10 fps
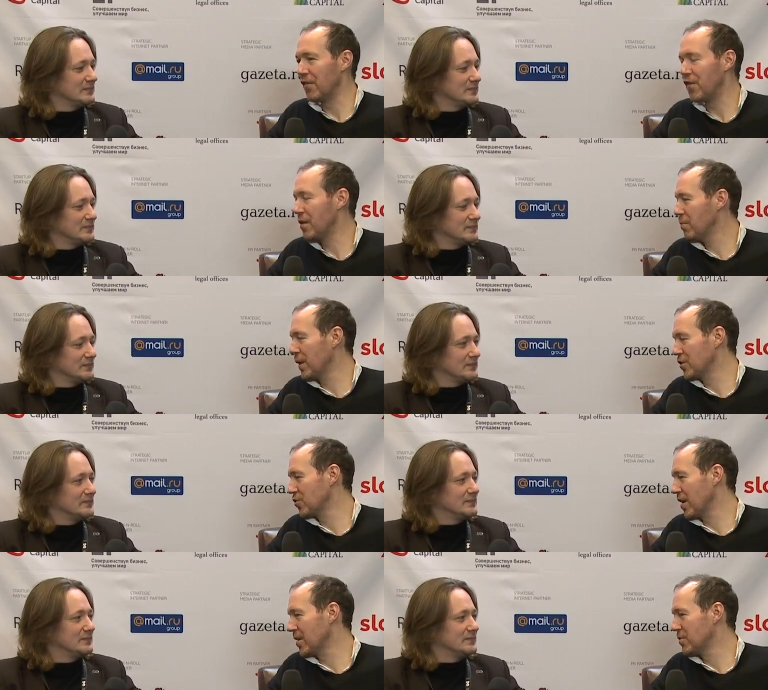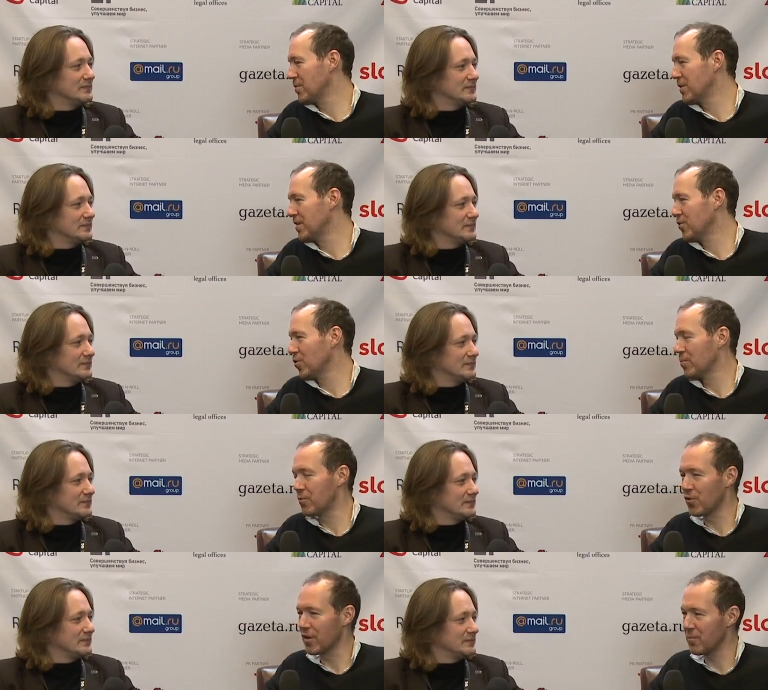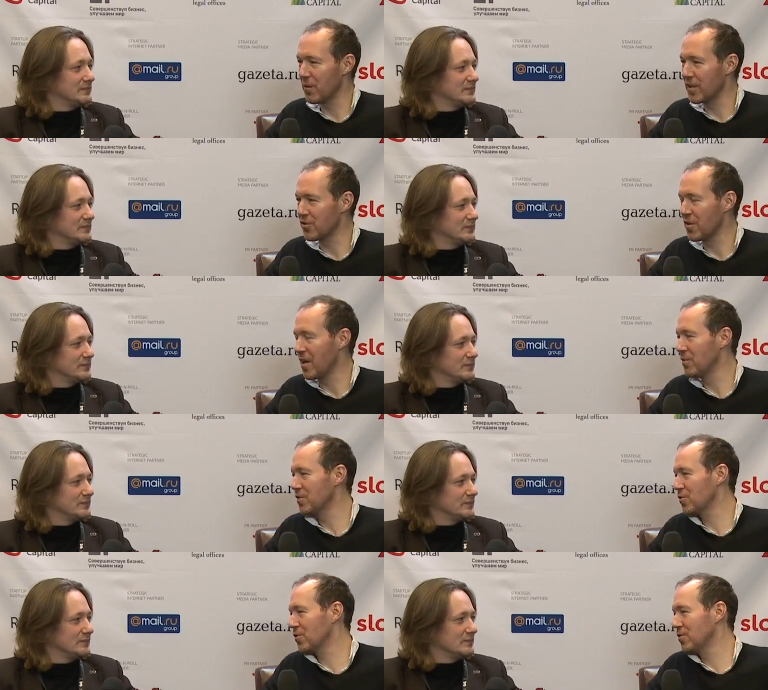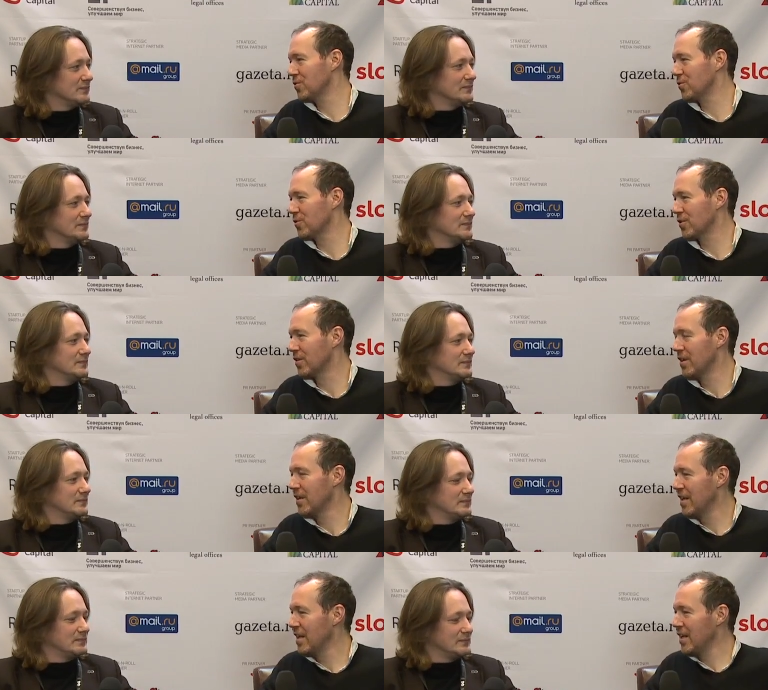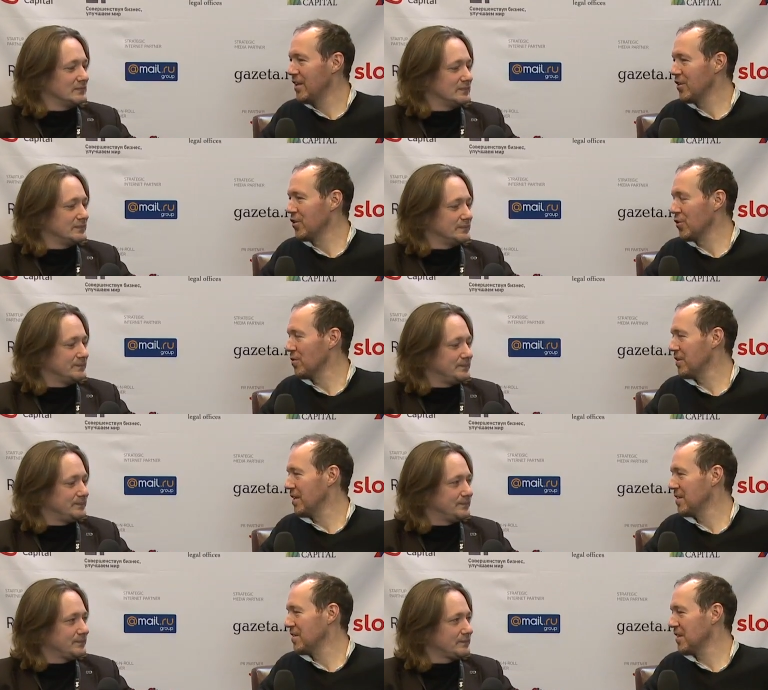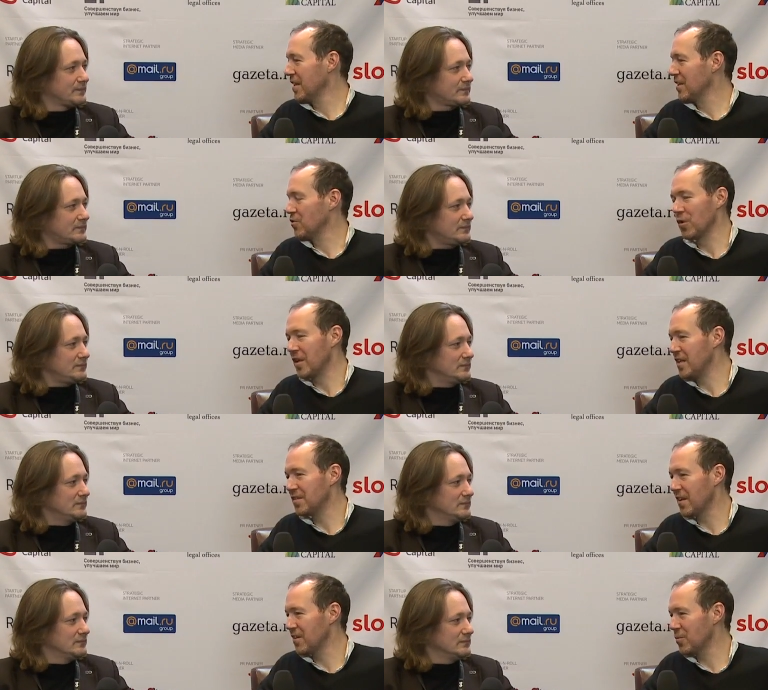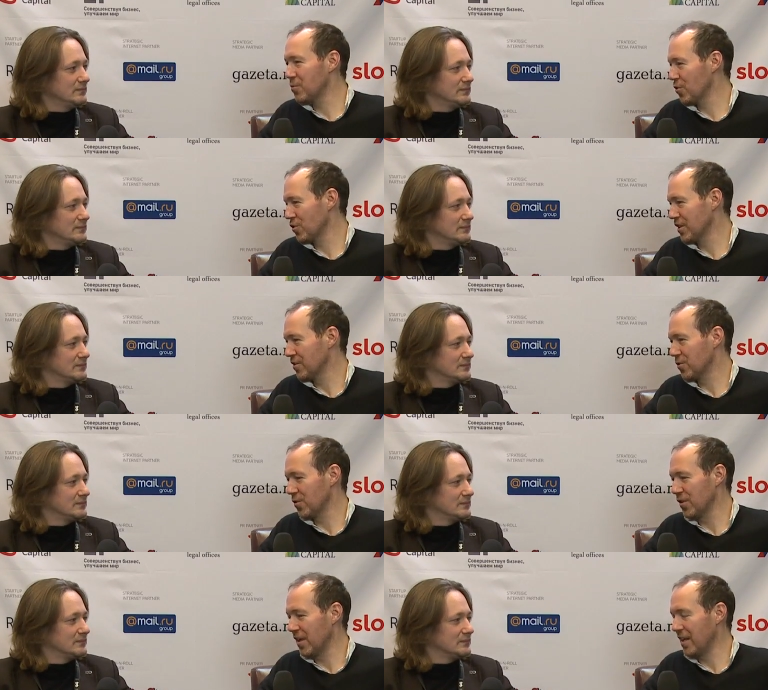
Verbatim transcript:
Speaker 1: a film page on IMDb or a product page on Amazon or, you know, the list is endless, or a Kickstarter project or